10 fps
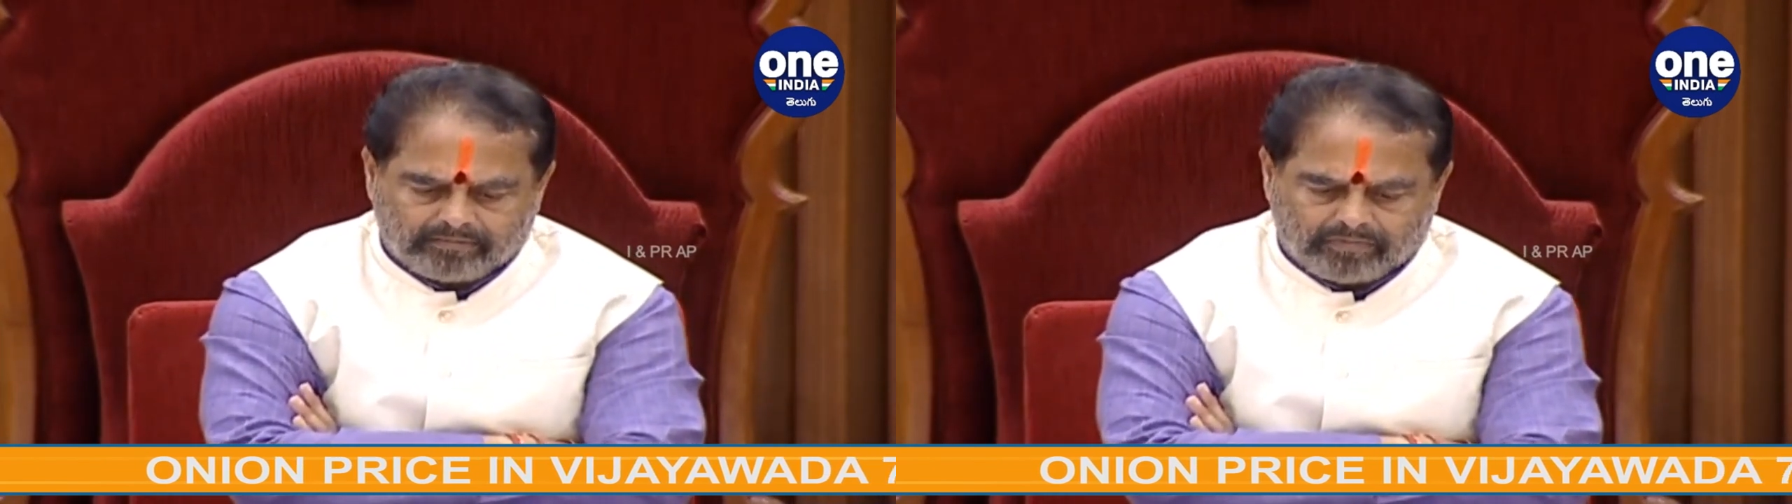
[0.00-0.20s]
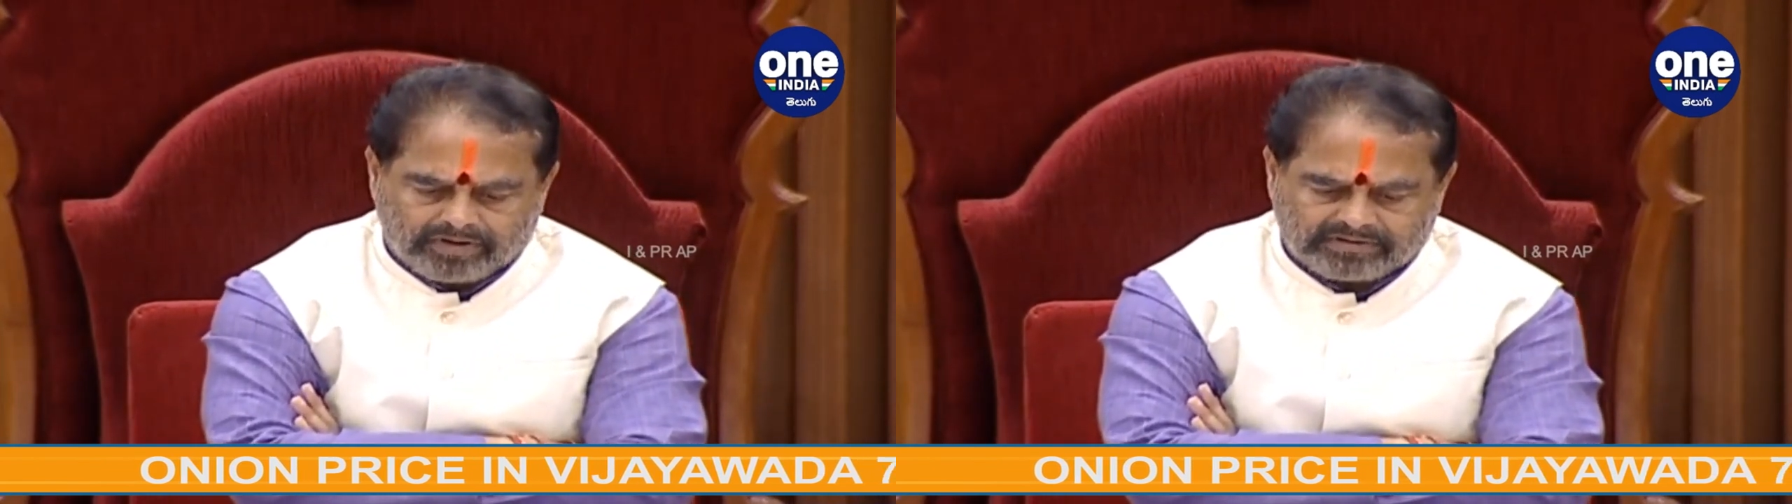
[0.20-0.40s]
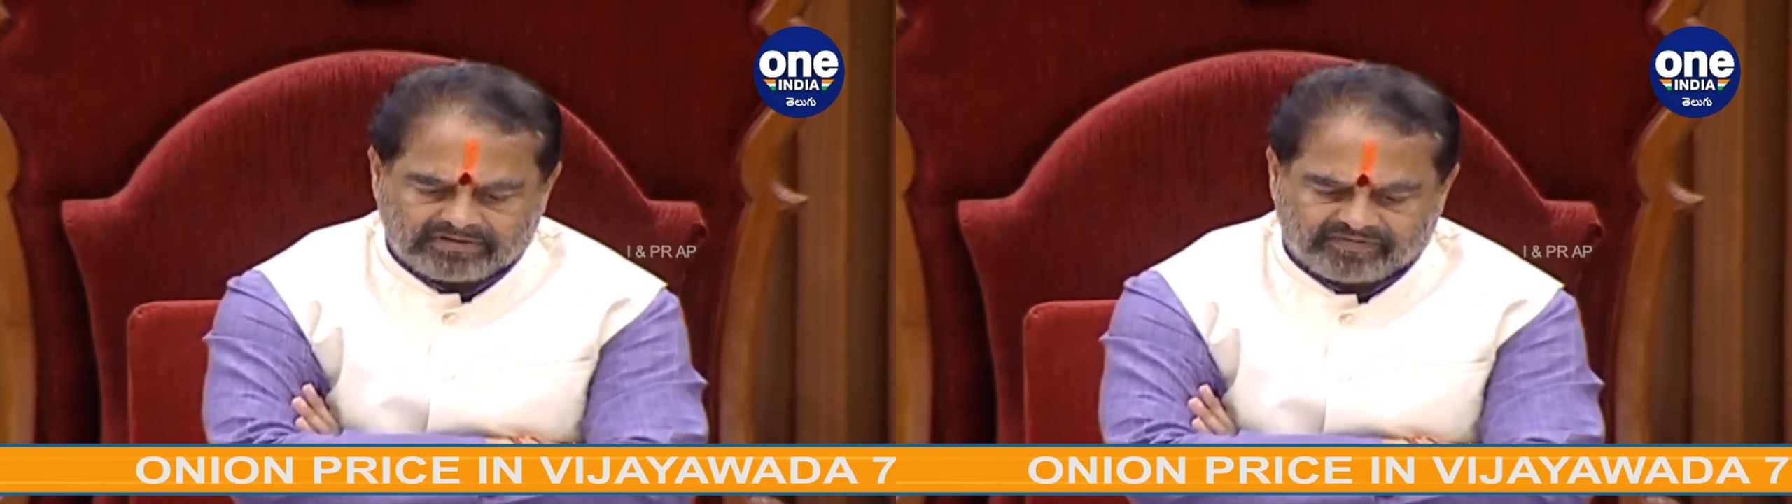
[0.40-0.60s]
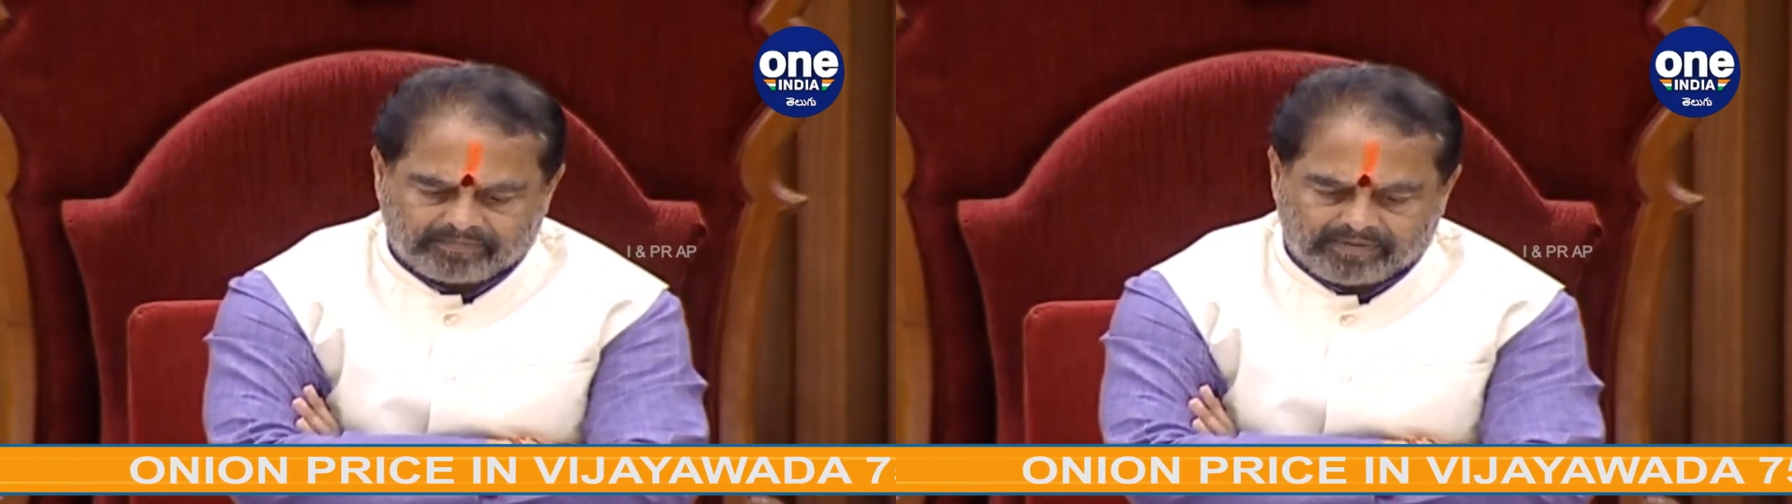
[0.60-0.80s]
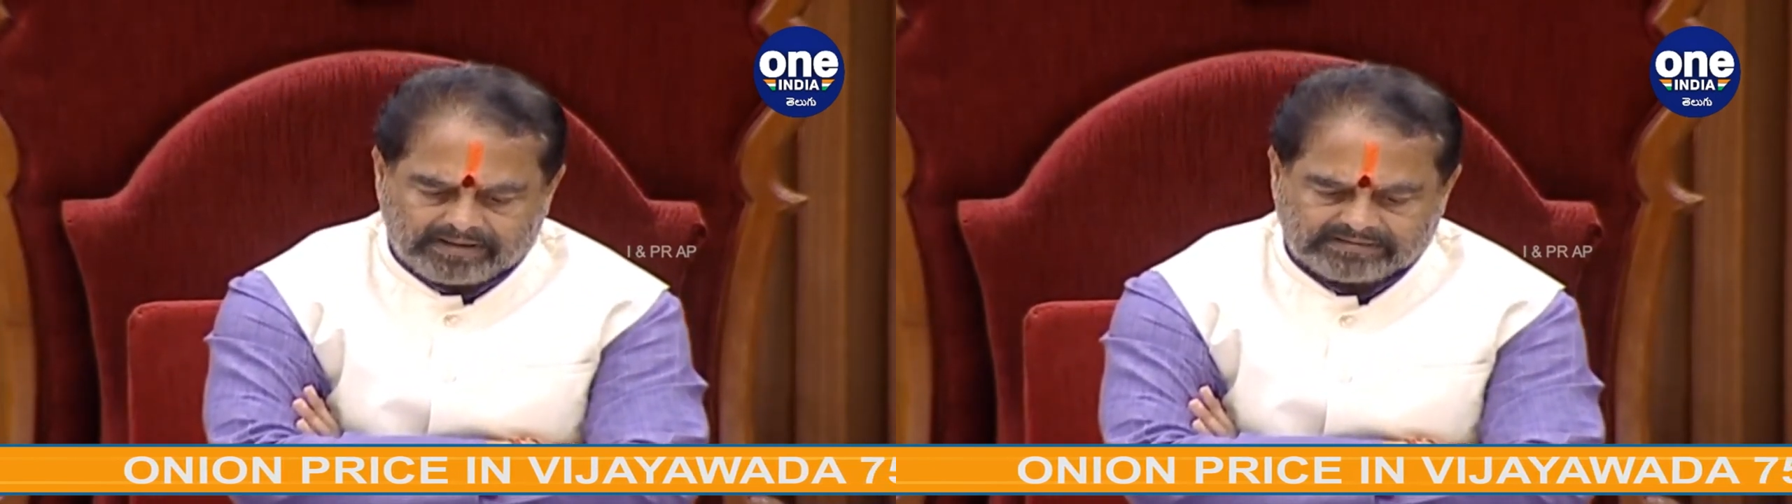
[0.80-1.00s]
motion
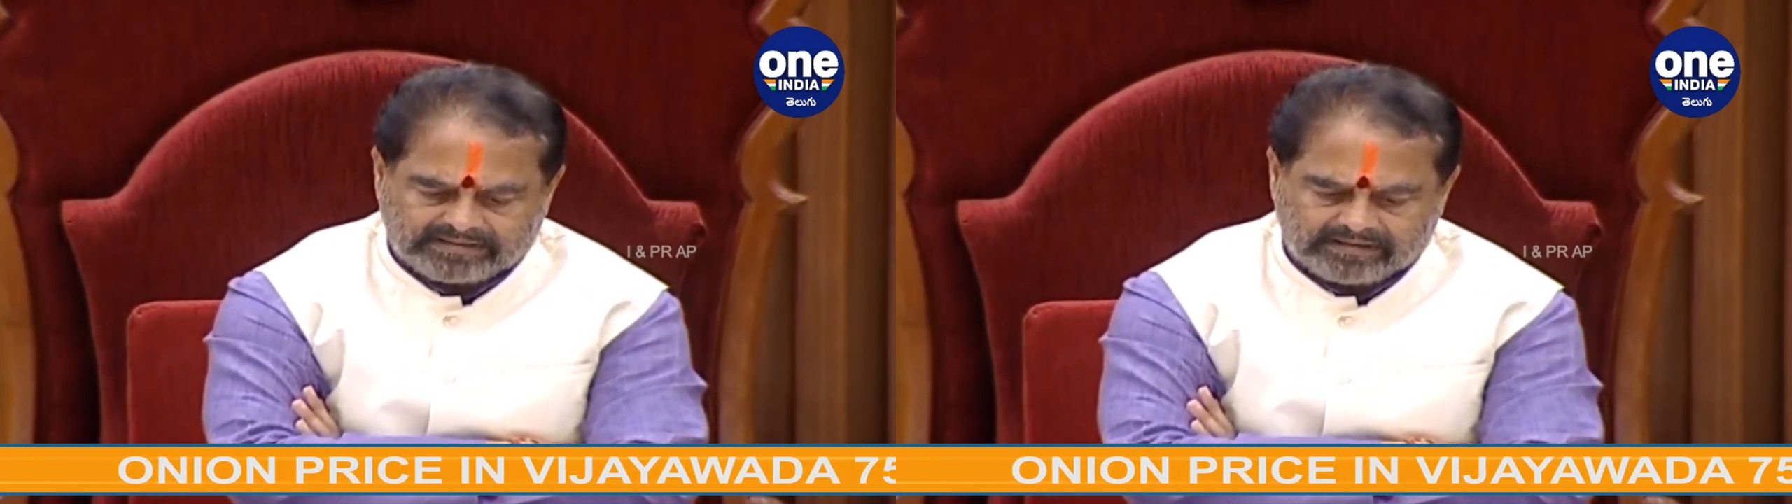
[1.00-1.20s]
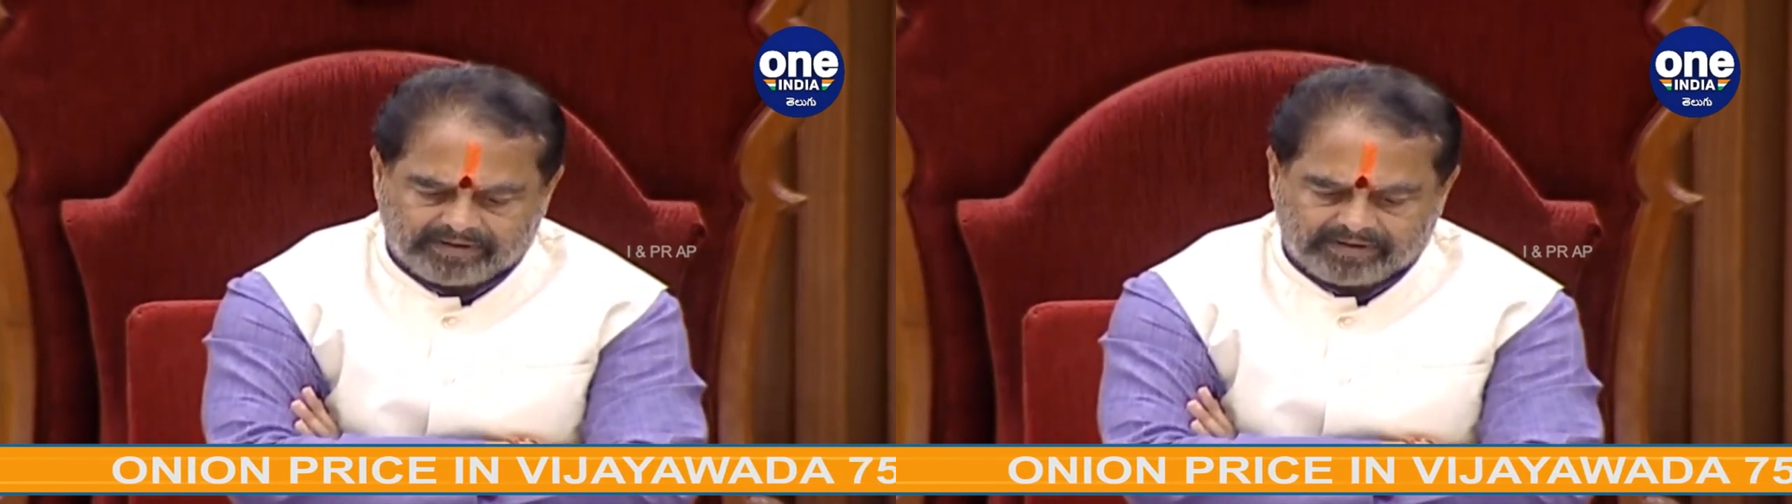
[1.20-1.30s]
for passing